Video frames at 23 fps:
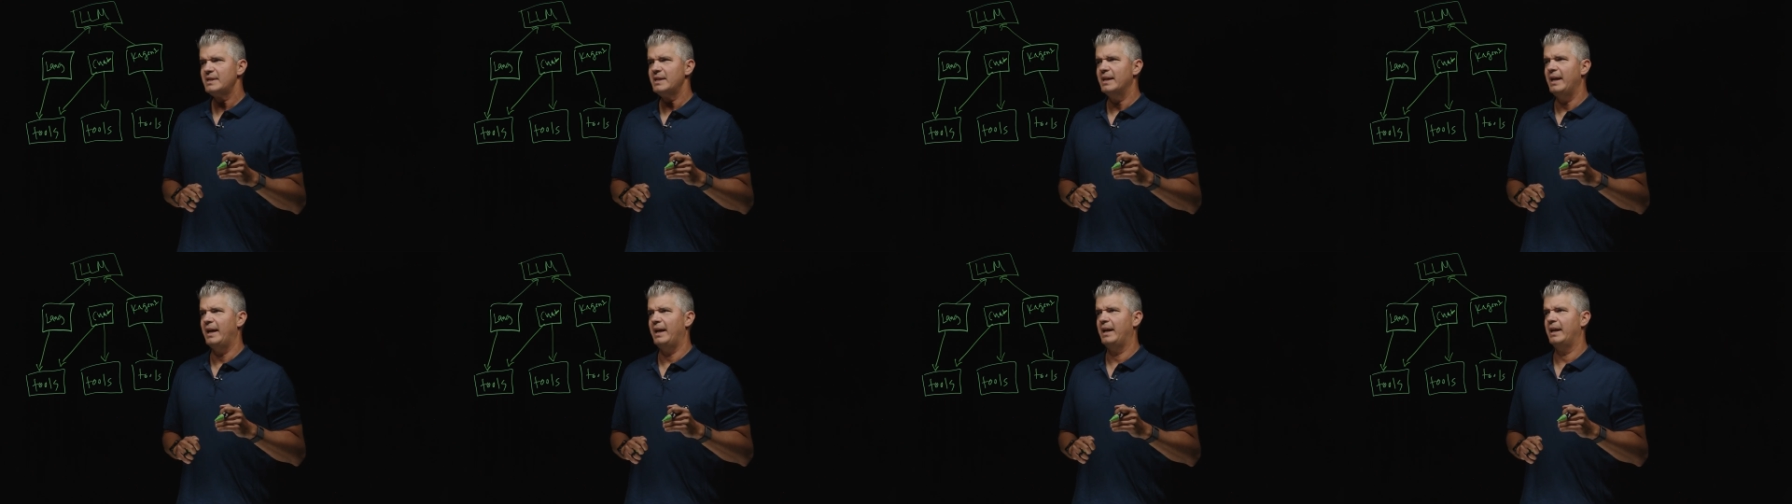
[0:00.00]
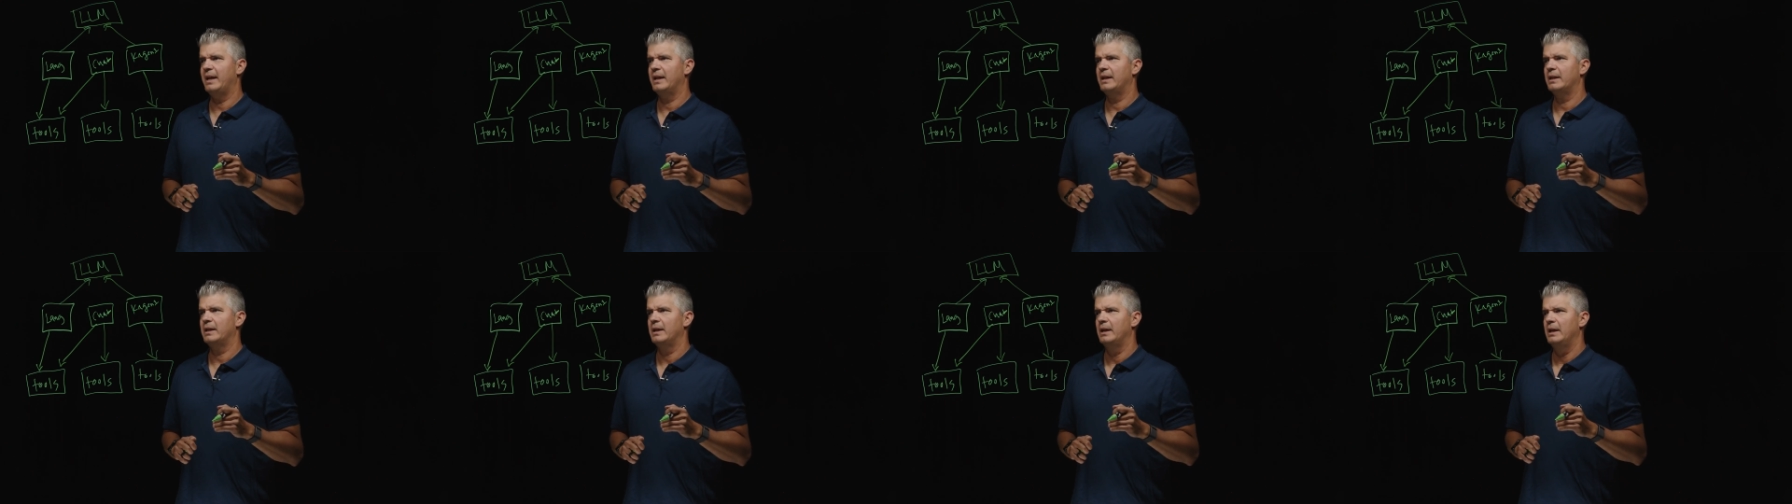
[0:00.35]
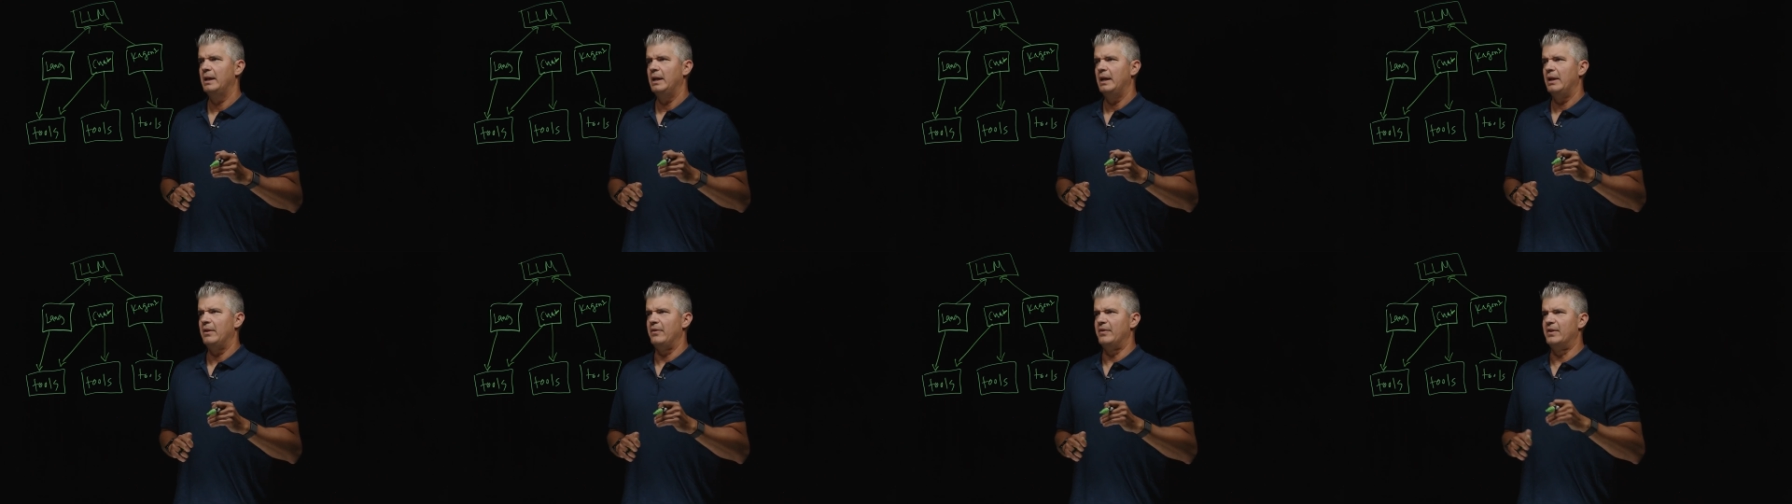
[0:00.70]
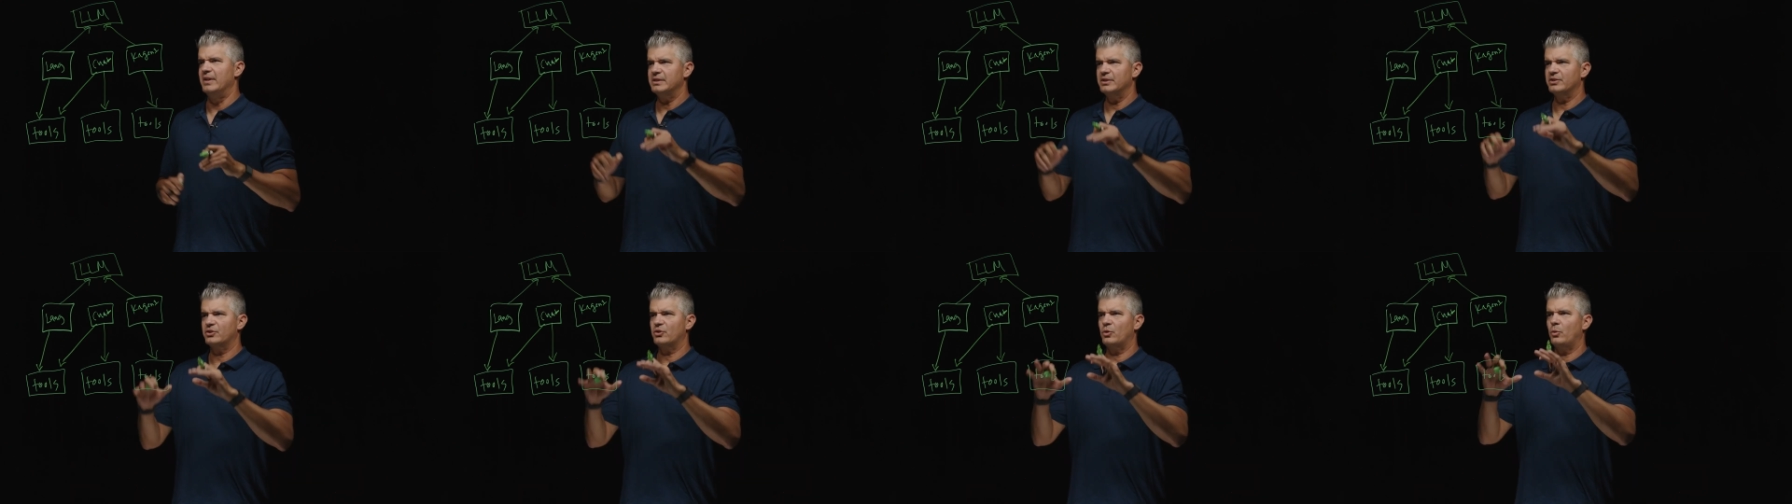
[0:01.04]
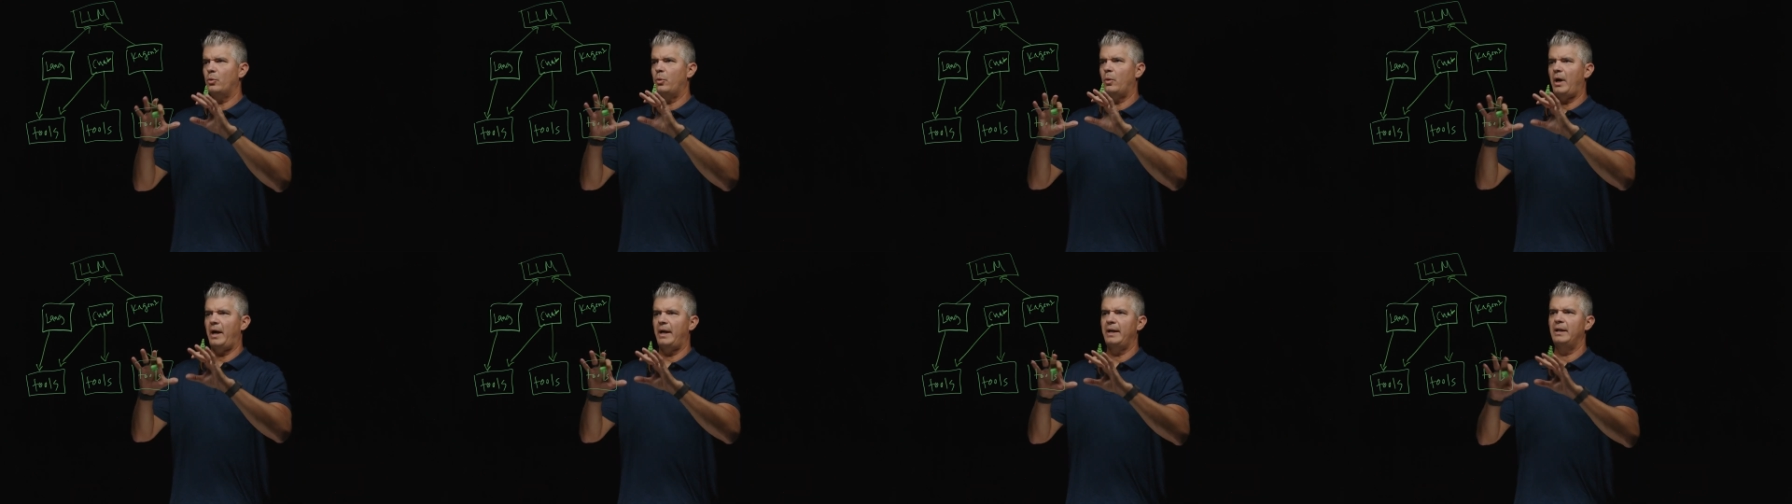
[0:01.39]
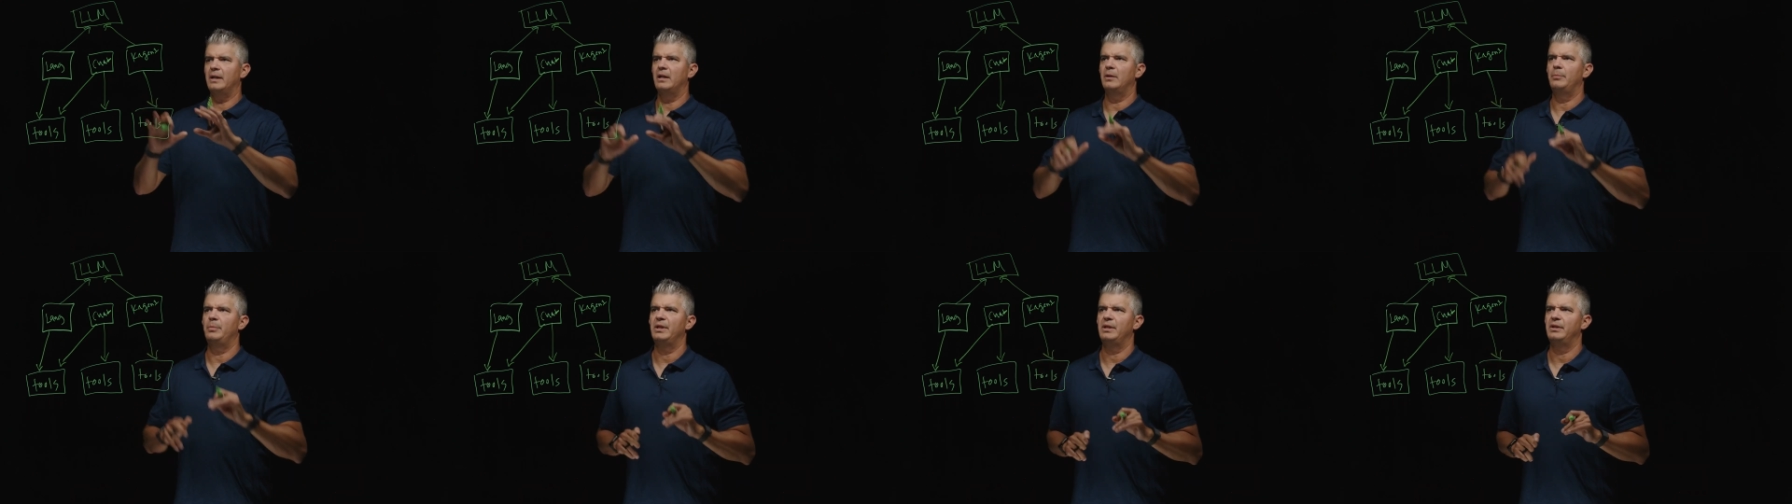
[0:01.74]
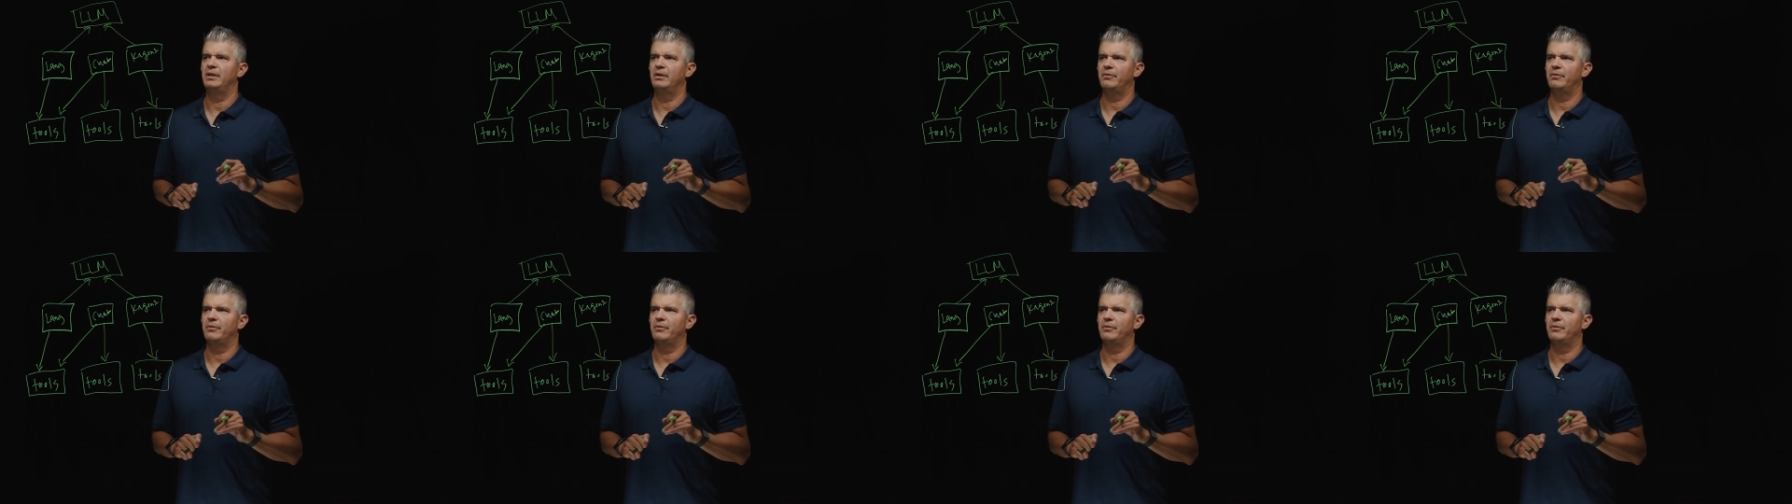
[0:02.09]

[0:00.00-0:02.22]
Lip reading: and this is quite a bit